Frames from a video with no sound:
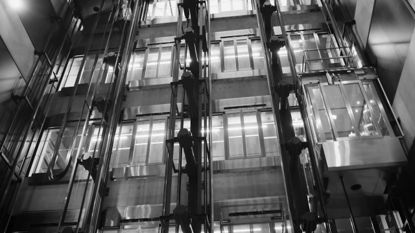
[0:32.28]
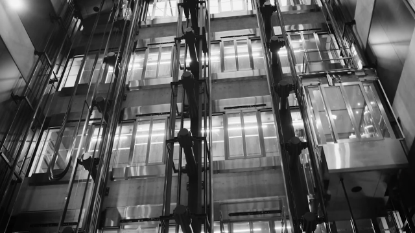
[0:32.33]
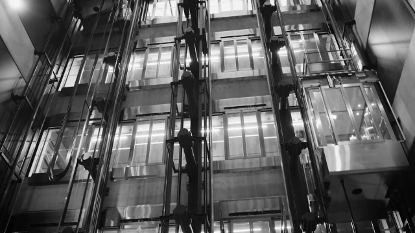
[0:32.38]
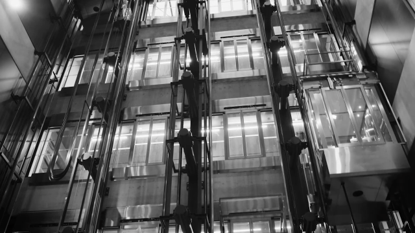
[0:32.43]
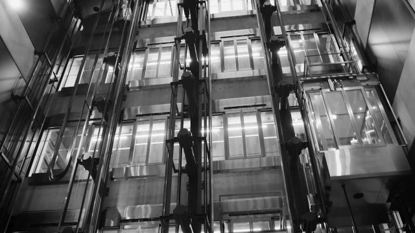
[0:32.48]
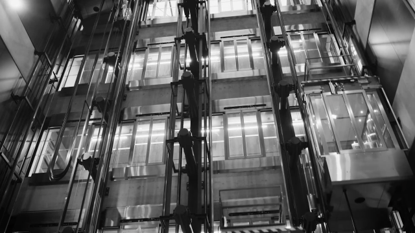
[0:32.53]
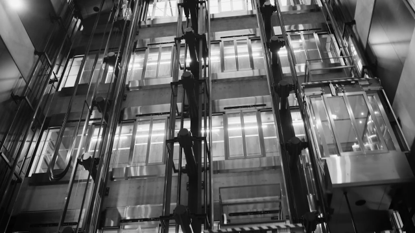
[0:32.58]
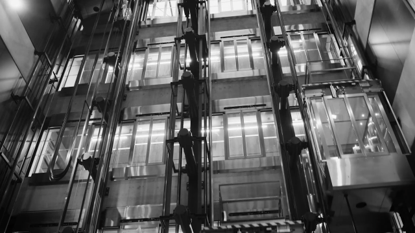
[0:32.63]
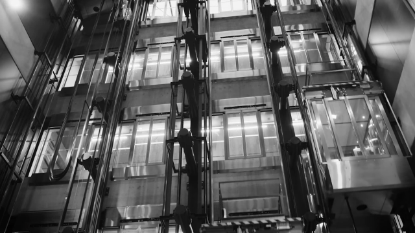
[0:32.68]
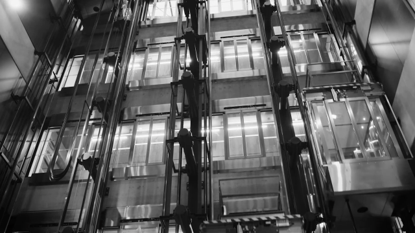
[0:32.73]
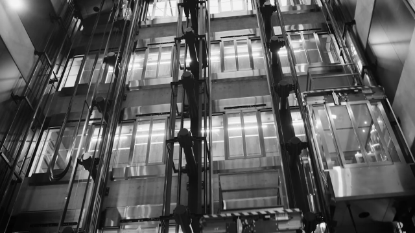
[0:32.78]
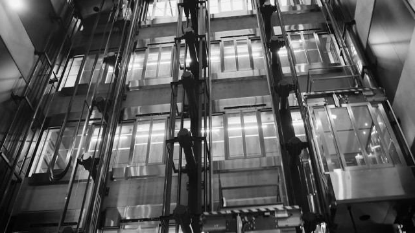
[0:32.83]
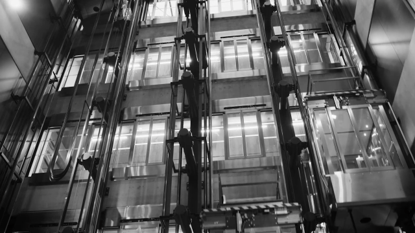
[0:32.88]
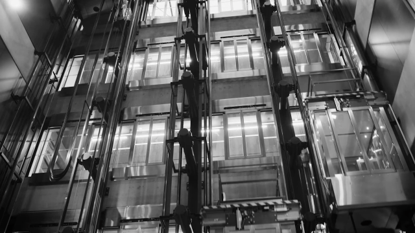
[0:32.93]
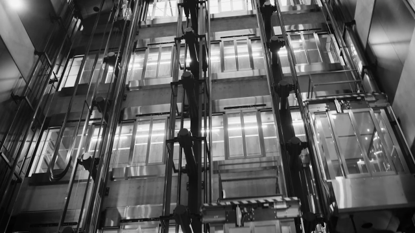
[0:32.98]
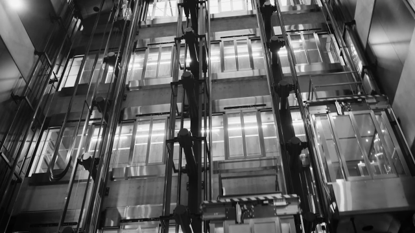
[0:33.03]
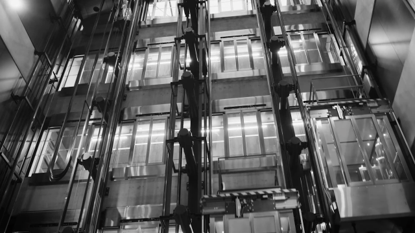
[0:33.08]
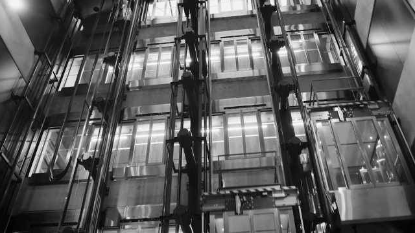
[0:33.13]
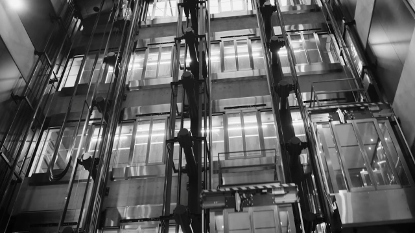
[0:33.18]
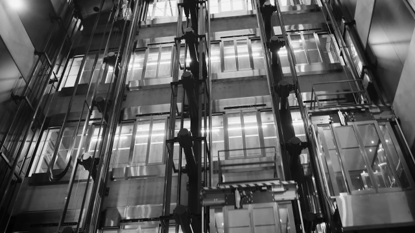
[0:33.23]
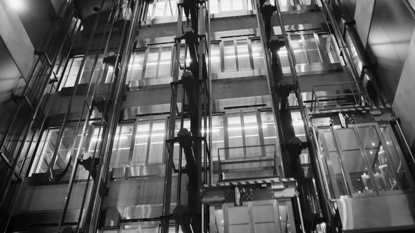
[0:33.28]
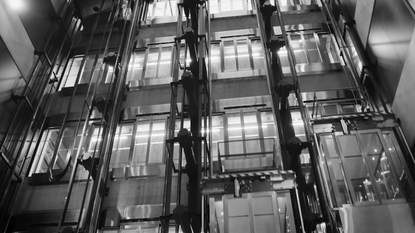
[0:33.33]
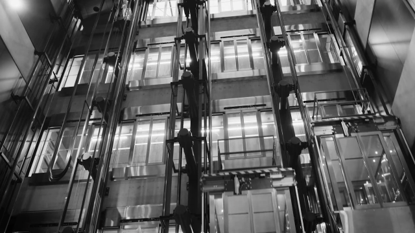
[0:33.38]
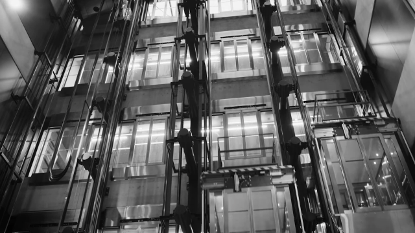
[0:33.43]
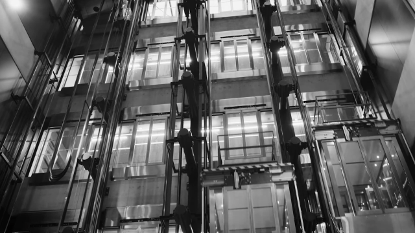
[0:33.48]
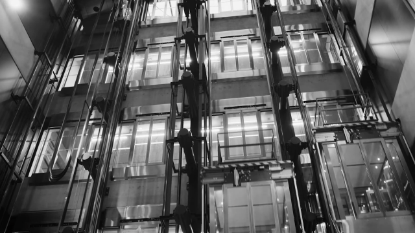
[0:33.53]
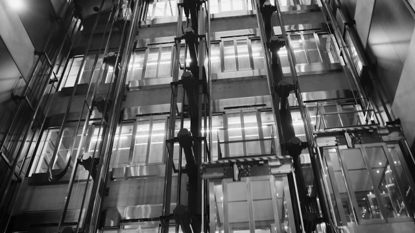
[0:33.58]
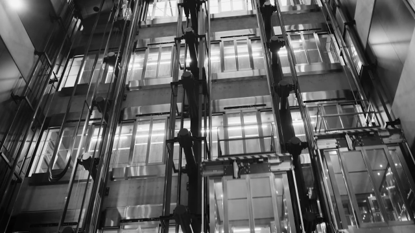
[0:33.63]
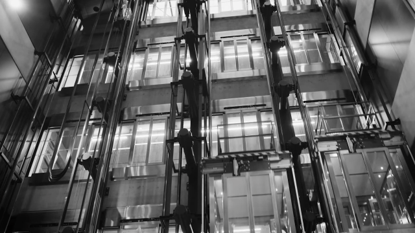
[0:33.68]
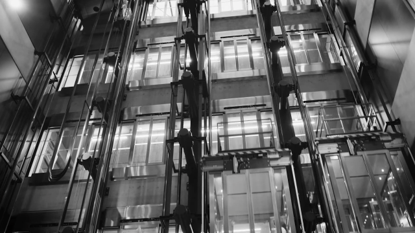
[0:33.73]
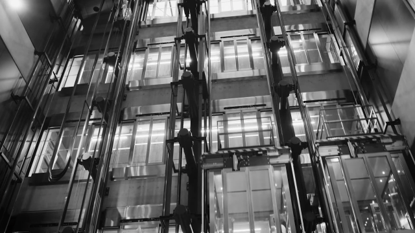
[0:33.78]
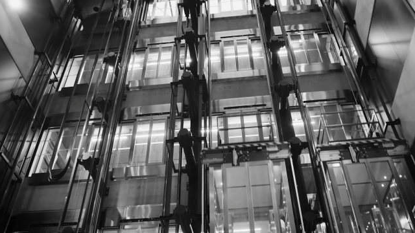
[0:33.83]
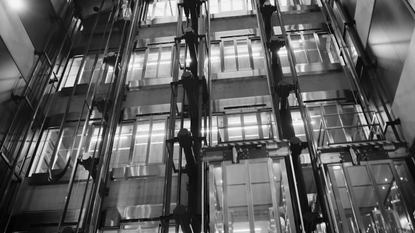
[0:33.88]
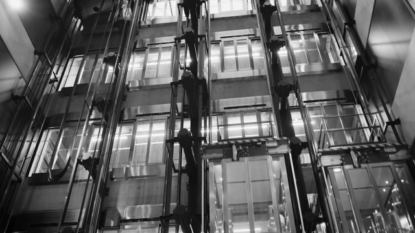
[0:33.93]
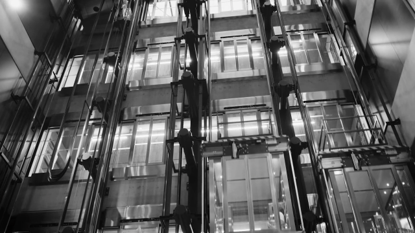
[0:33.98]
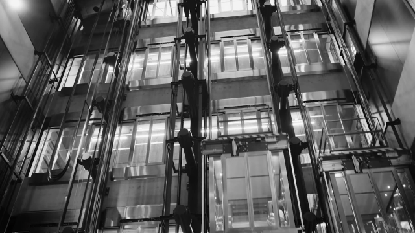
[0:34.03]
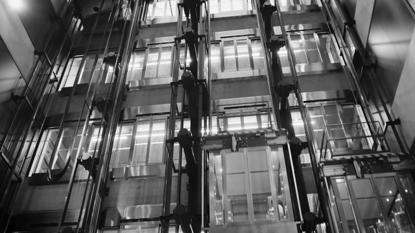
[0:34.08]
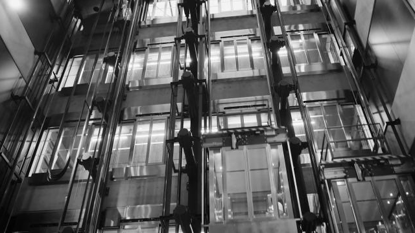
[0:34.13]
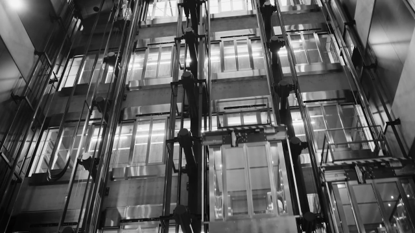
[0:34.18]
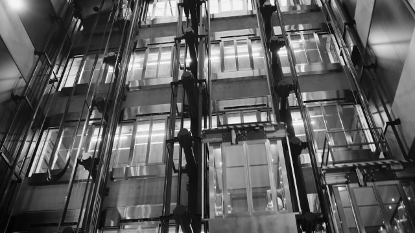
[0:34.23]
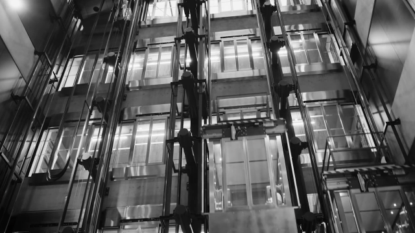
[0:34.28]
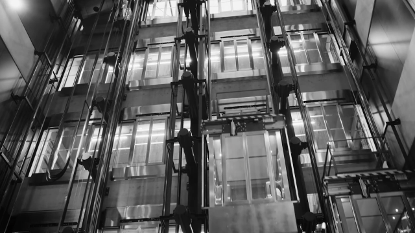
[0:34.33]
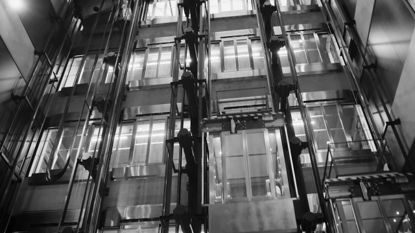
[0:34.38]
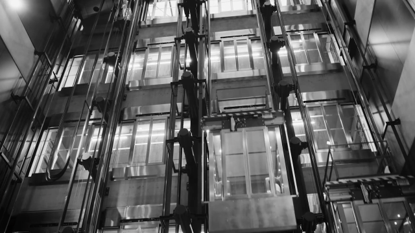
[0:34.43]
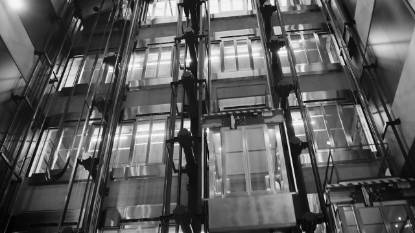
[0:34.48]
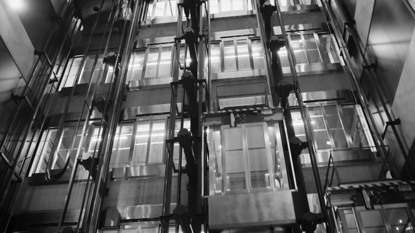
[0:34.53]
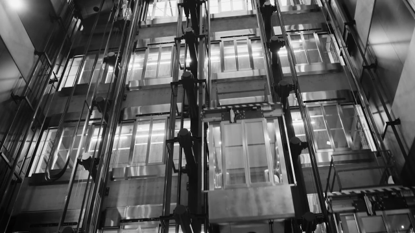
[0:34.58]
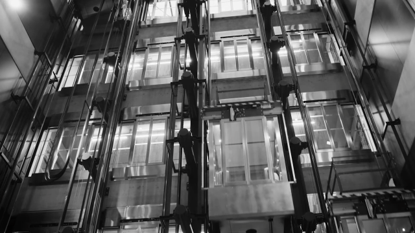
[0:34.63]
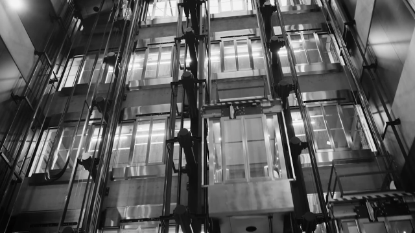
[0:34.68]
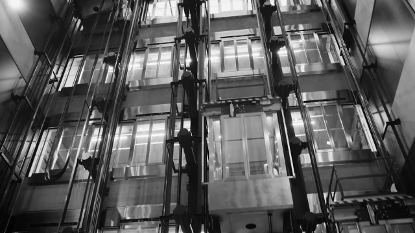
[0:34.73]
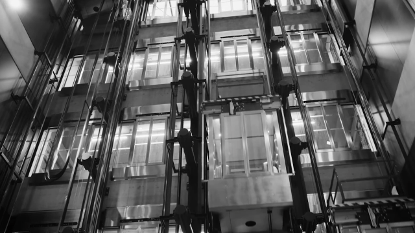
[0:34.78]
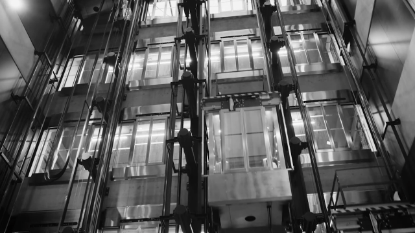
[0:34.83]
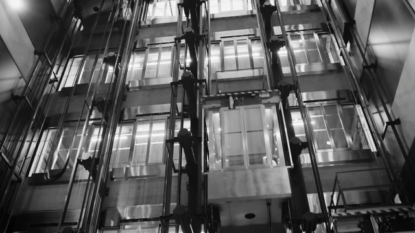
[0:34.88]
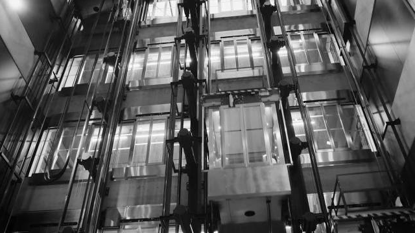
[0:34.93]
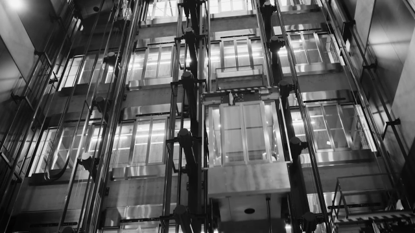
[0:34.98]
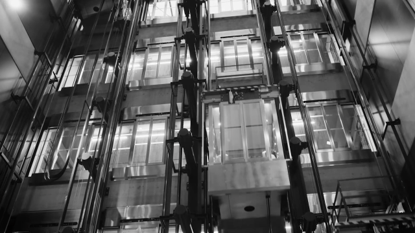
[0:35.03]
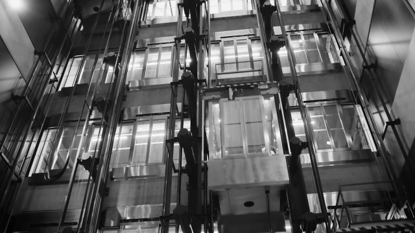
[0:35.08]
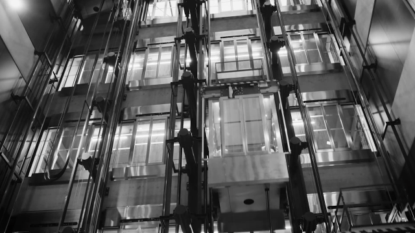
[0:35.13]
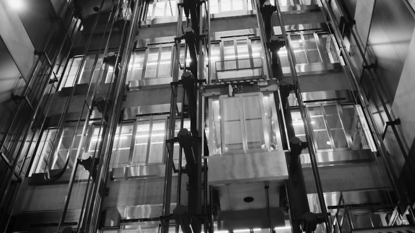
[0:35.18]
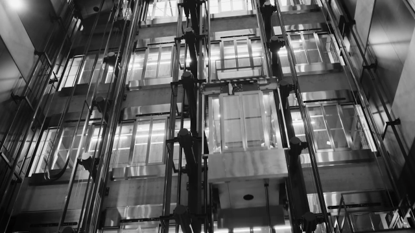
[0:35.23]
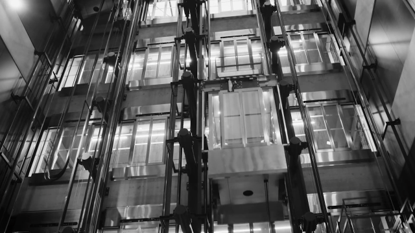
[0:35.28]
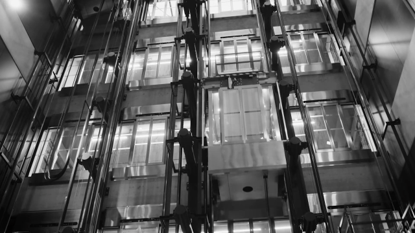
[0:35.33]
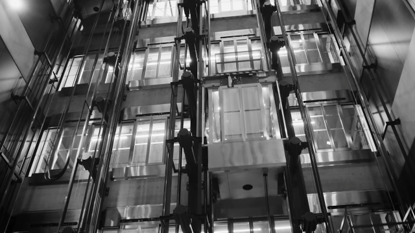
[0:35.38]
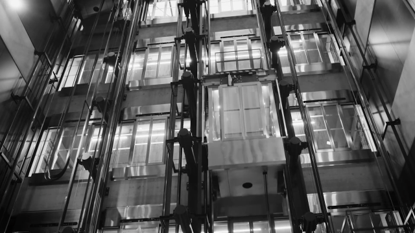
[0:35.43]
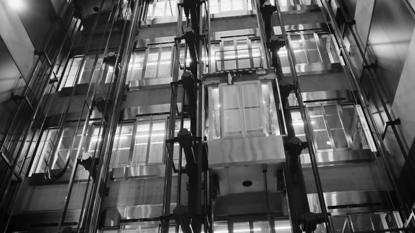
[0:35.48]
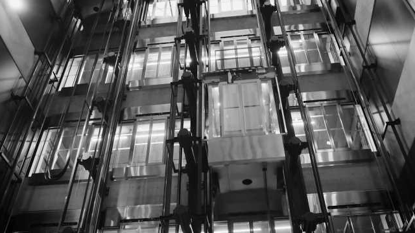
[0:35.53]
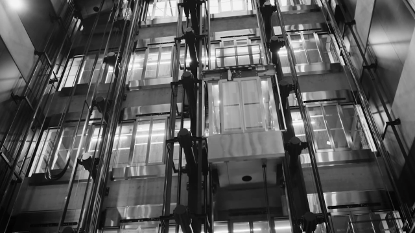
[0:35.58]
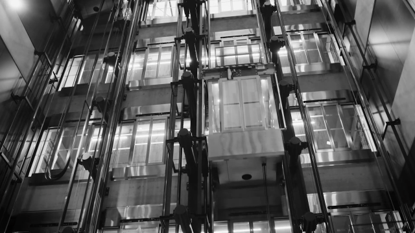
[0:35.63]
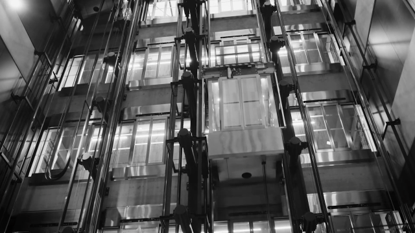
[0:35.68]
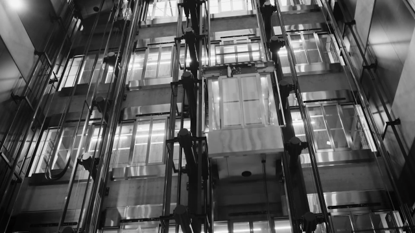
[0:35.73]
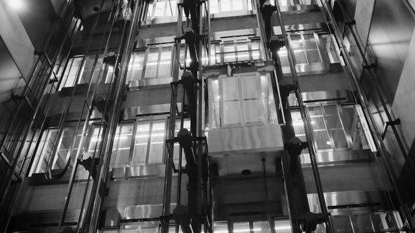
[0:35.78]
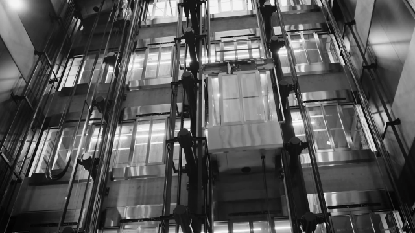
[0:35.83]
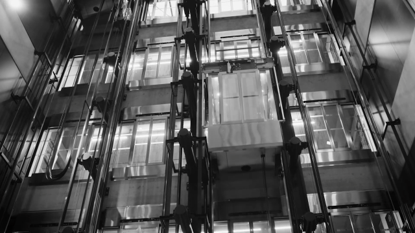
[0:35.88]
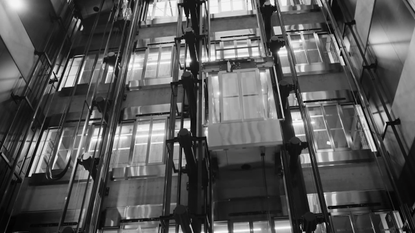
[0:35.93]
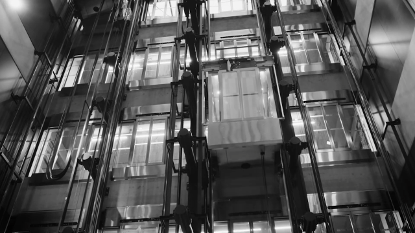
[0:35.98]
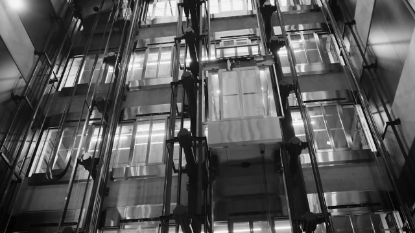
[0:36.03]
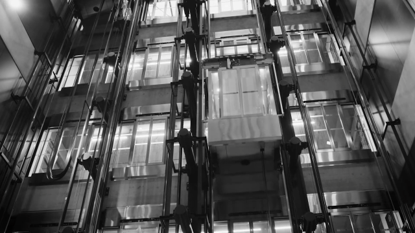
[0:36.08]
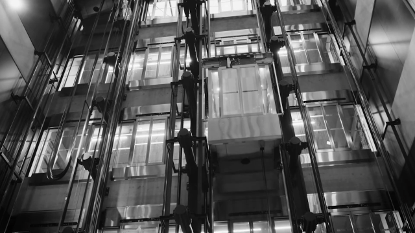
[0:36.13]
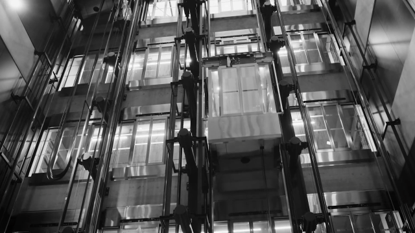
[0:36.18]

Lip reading: Nobody's mouth can be seen.